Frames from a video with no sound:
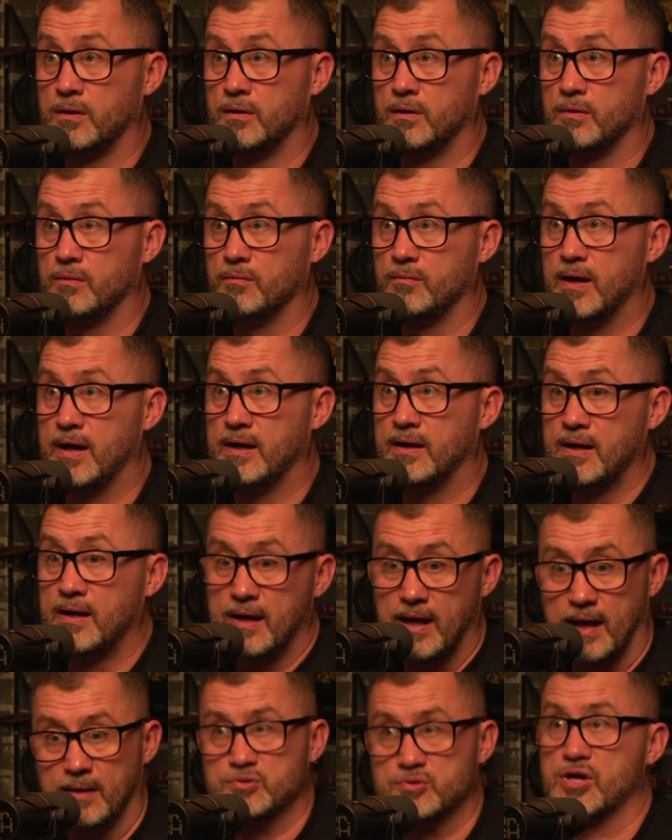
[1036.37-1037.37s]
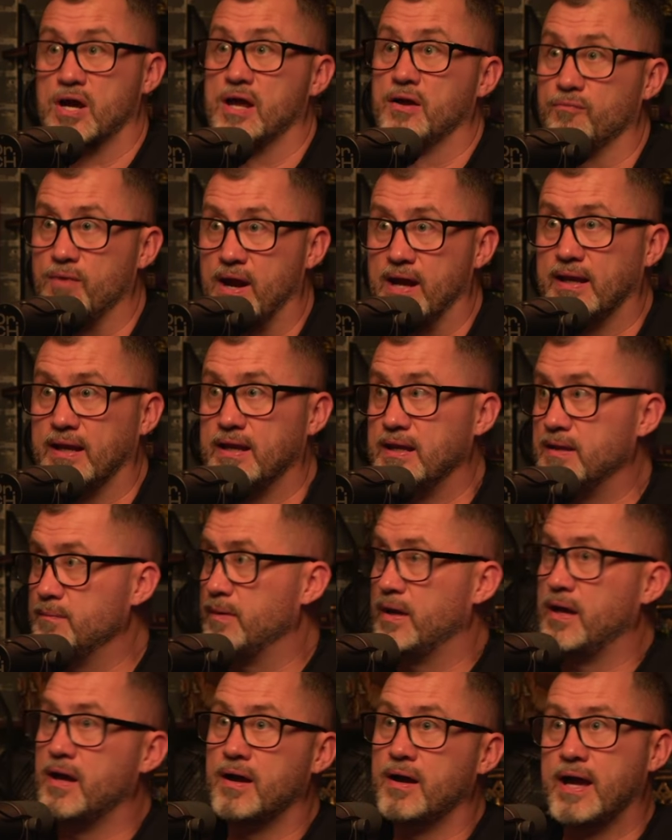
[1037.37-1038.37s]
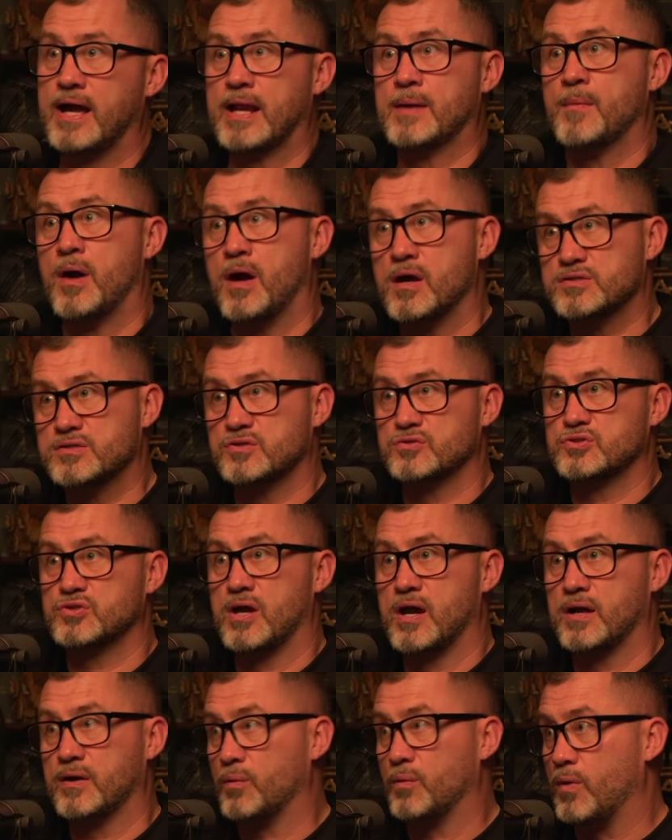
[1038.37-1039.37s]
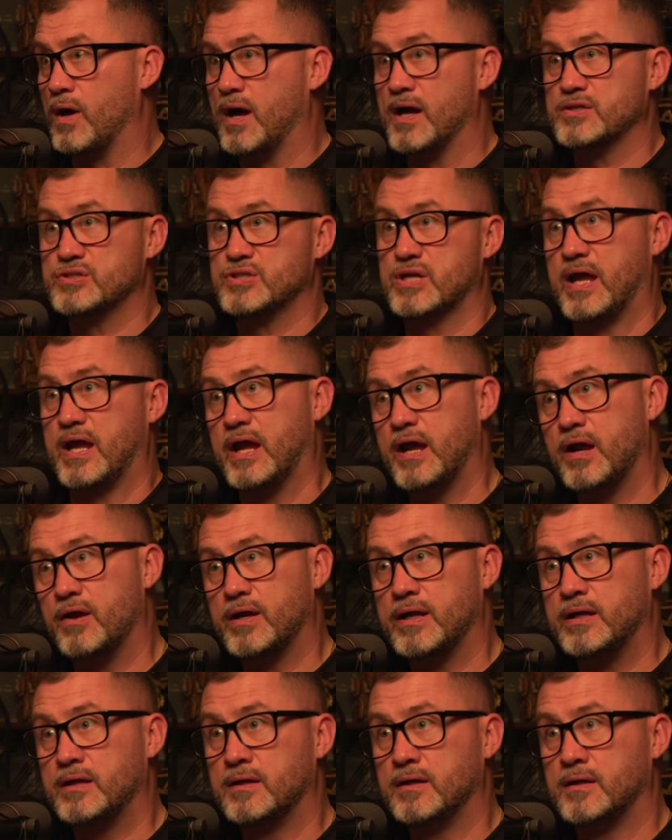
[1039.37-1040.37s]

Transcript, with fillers: right? Right. I'm trying to write an email, and I'm also trying to watch Harry